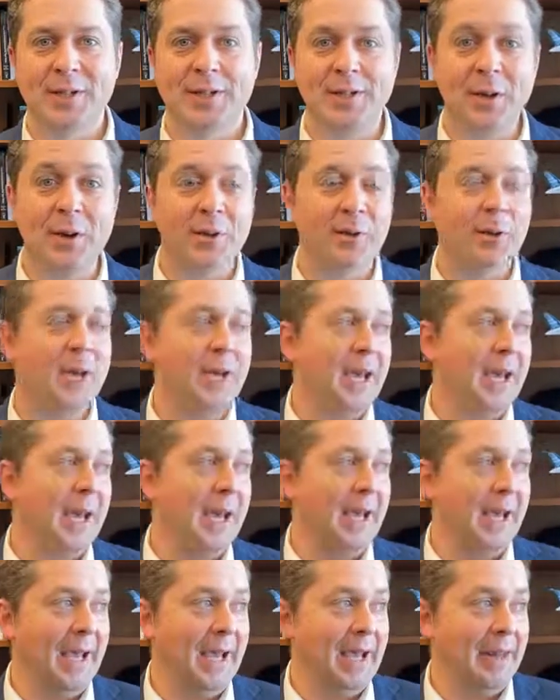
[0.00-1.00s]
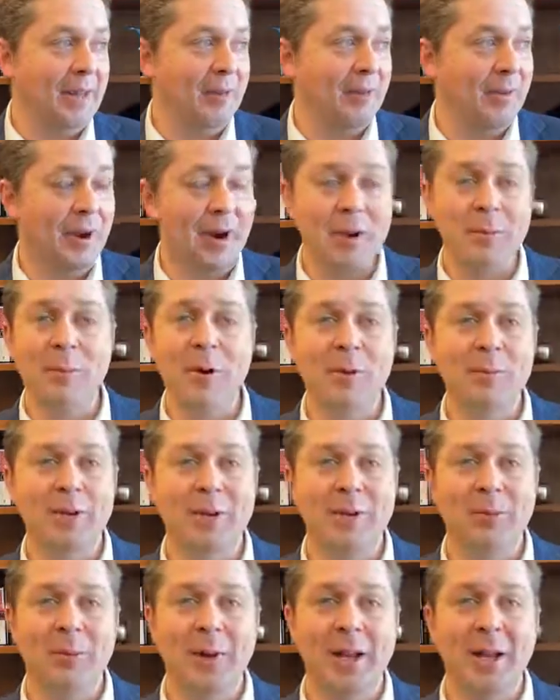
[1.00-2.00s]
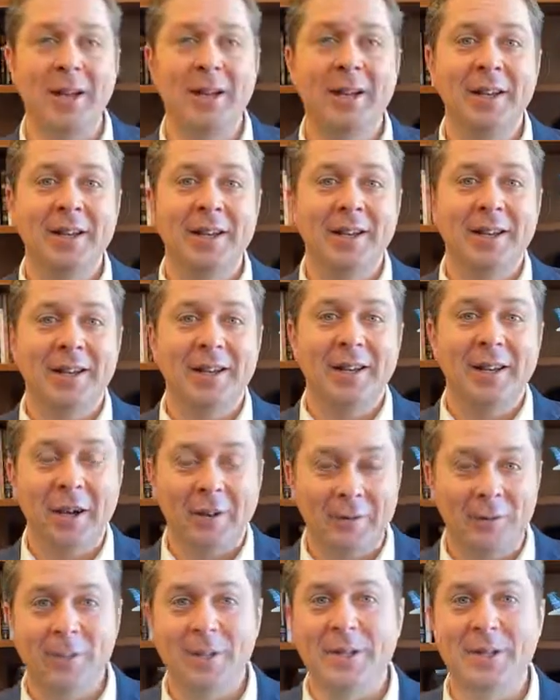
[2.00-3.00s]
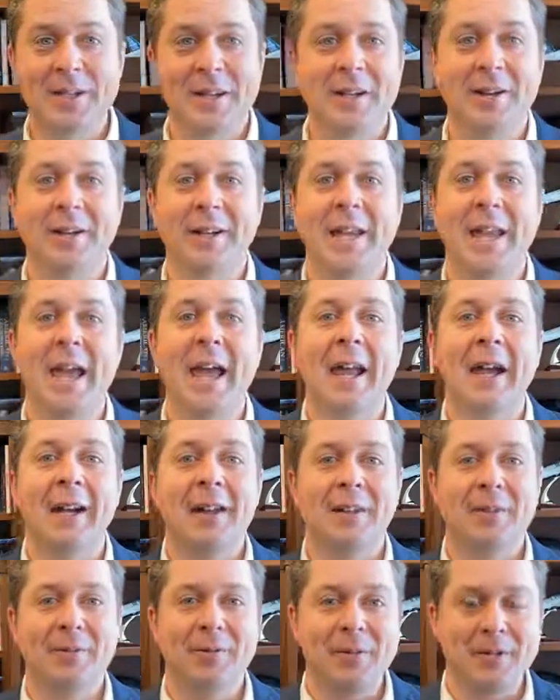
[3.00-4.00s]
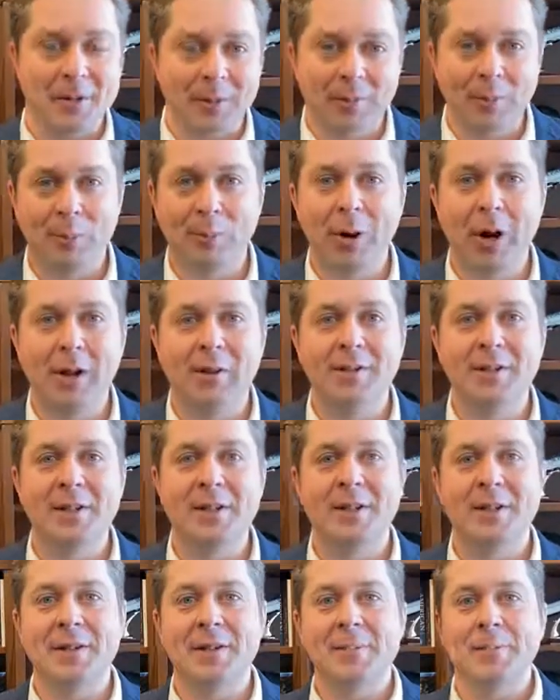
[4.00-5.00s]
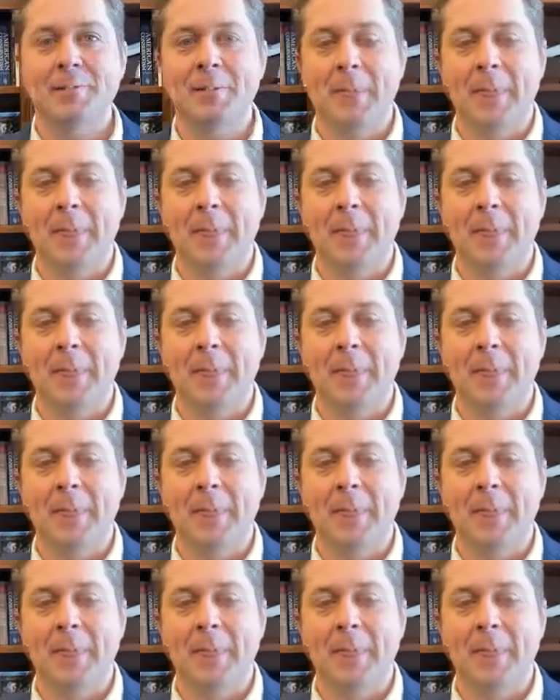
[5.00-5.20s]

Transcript: So, at the very moment when governments here in Canada, several provinces,